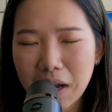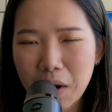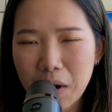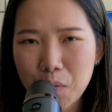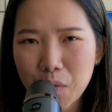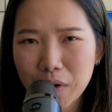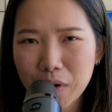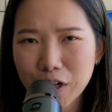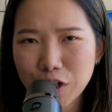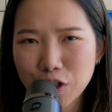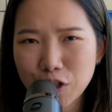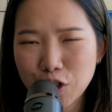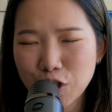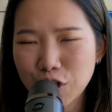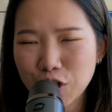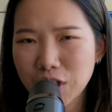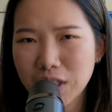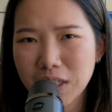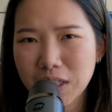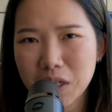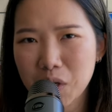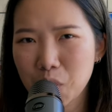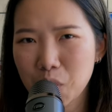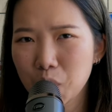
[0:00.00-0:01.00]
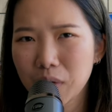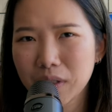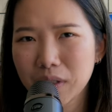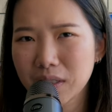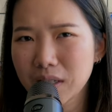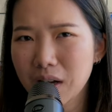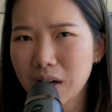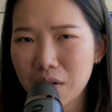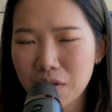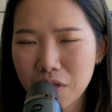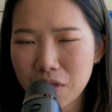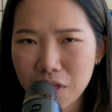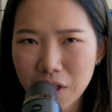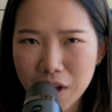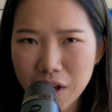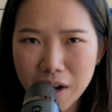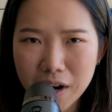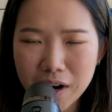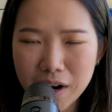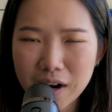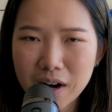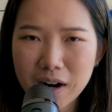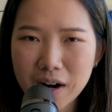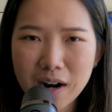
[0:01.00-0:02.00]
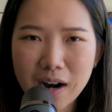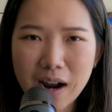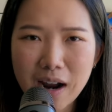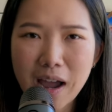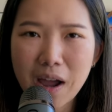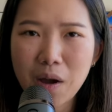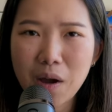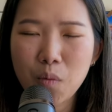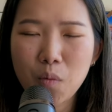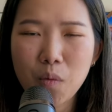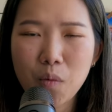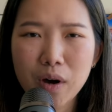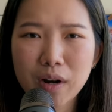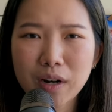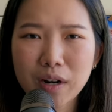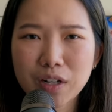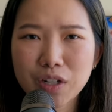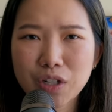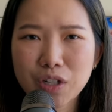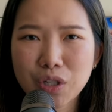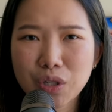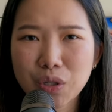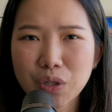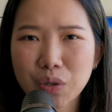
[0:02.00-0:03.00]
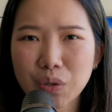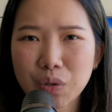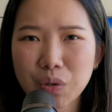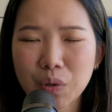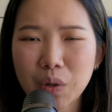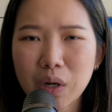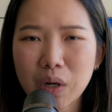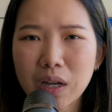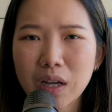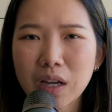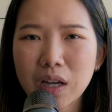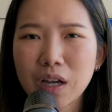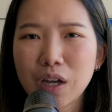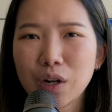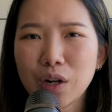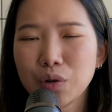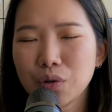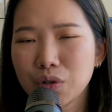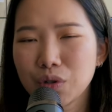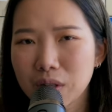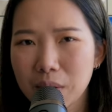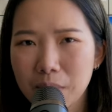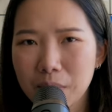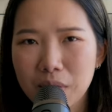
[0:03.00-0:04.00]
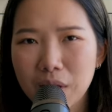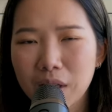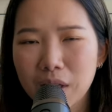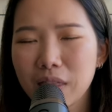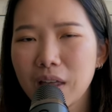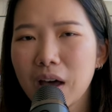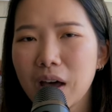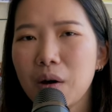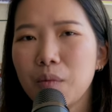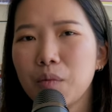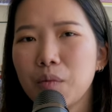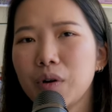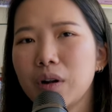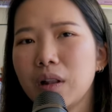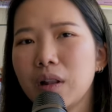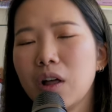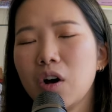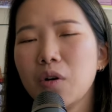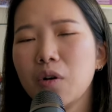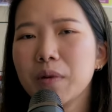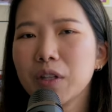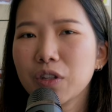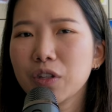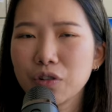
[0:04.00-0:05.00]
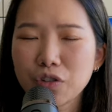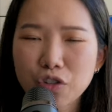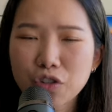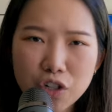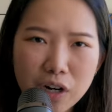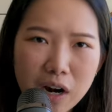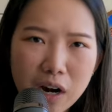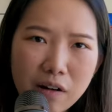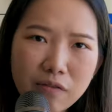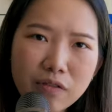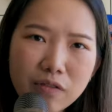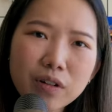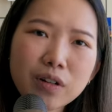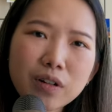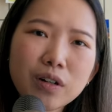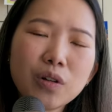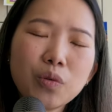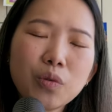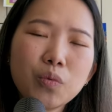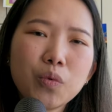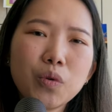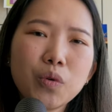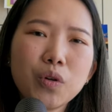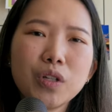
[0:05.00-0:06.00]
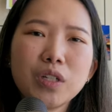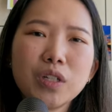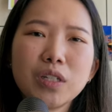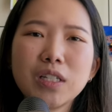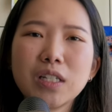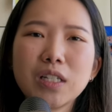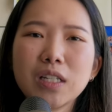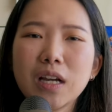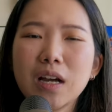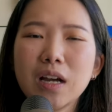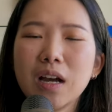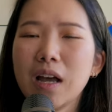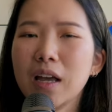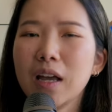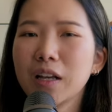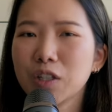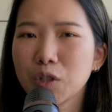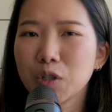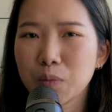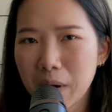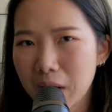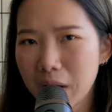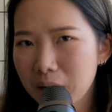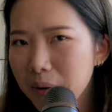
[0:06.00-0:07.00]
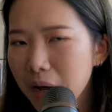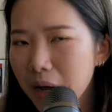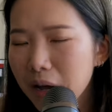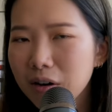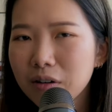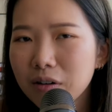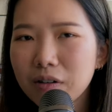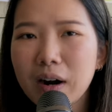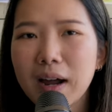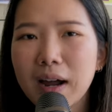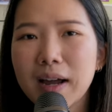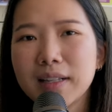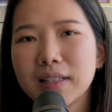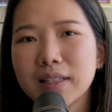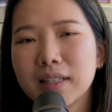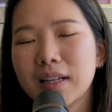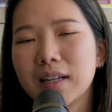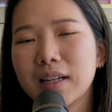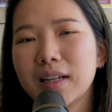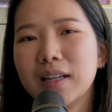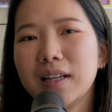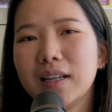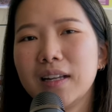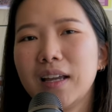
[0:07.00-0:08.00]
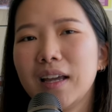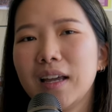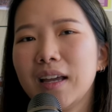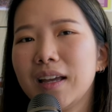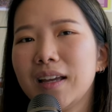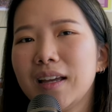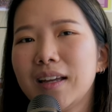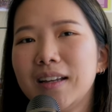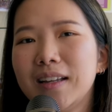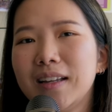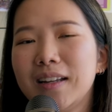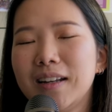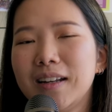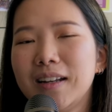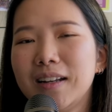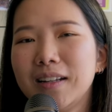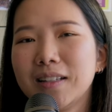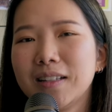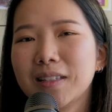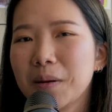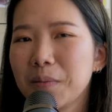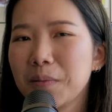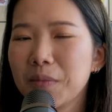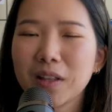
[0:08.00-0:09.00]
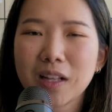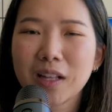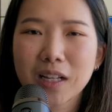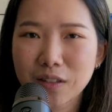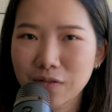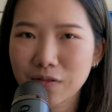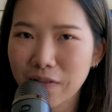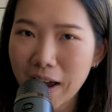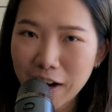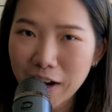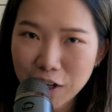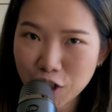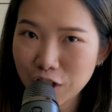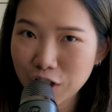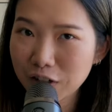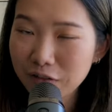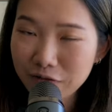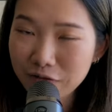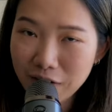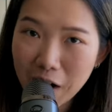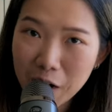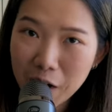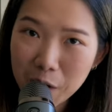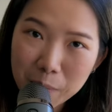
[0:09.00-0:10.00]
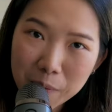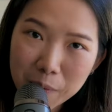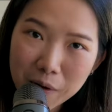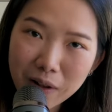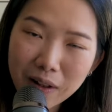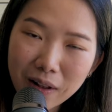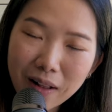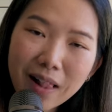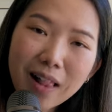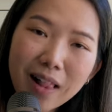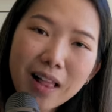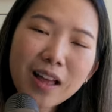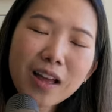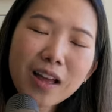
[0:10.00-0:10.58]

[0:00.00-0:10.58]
I wanted to see what's out there. I wanted to do something that would allow me to travel, would expand my horizon, and something that's financially viable.